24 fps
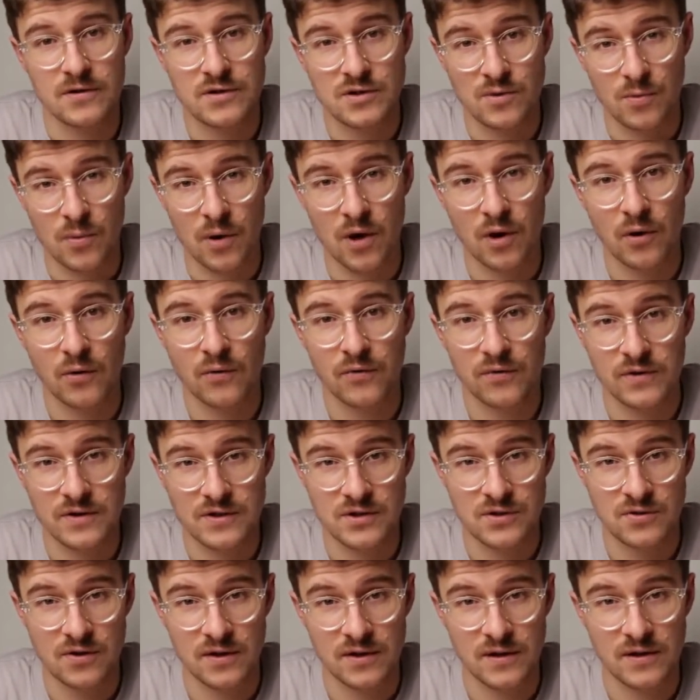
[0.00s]
12
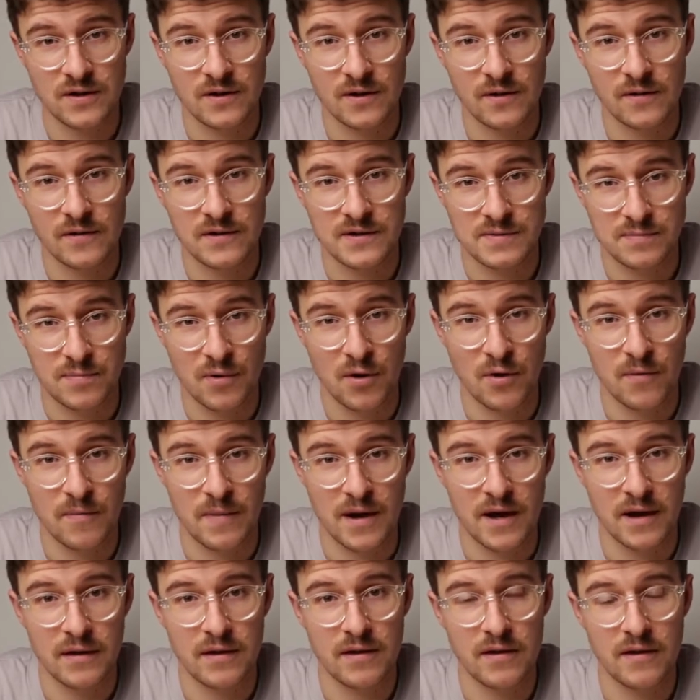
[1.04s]
Australian dollars per
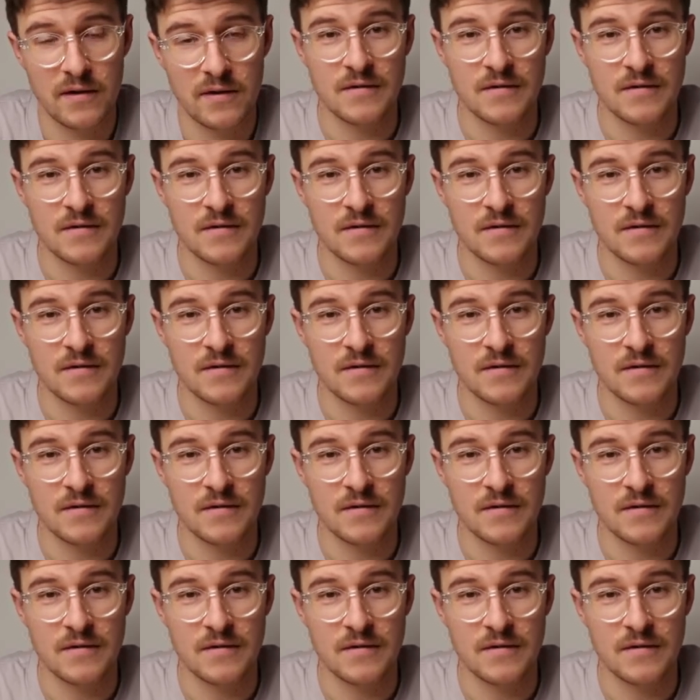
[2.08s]
month.